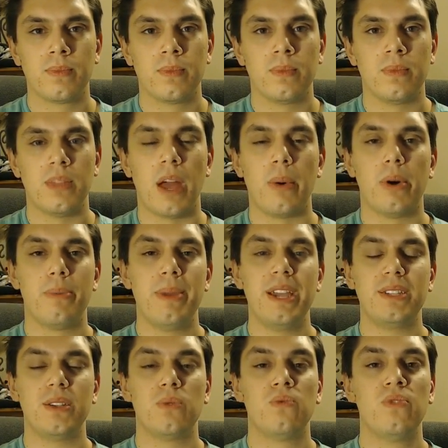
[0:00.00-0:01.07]
Now what
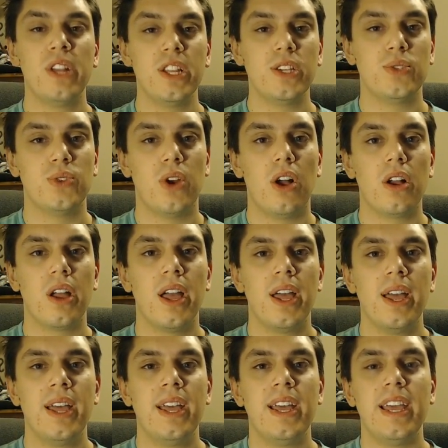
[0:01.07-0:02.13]
makes it really strong
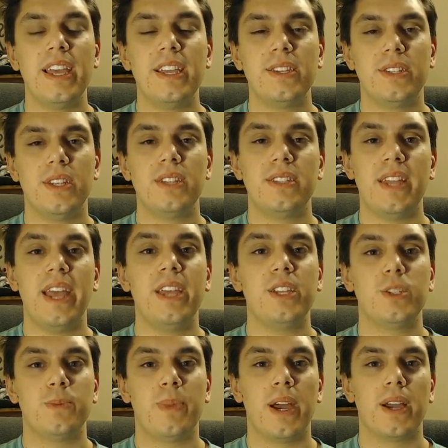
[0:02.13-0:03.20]
is its
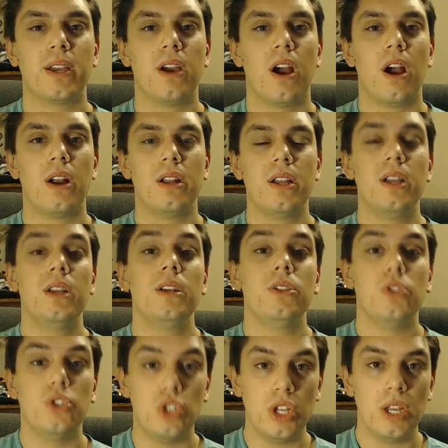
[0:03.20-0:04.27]
A-Spec card,
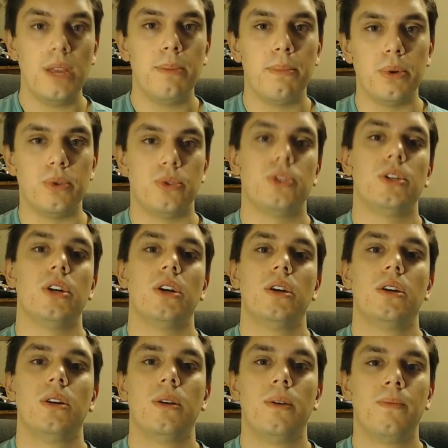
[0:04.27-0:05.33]
G Booster.
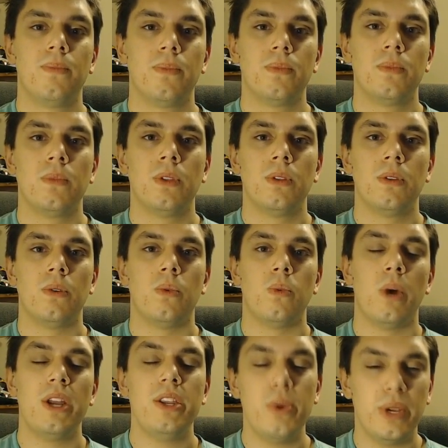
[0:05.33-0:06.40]

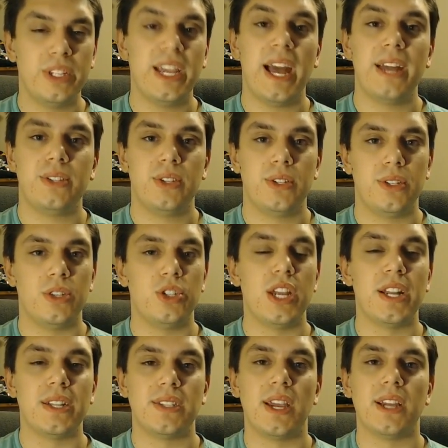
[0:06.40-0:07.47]
When you attach this to
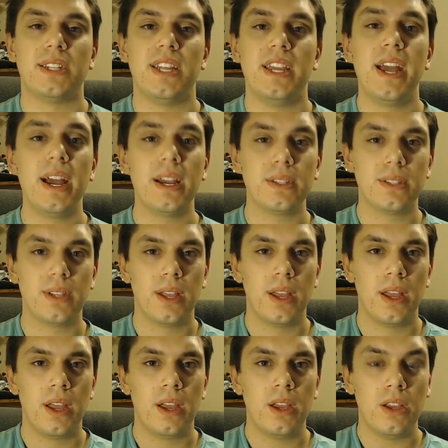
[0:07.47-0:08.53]
Genesect EX,
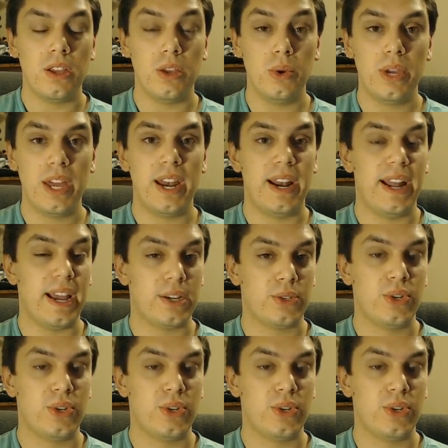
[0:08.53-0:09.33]
you get an extra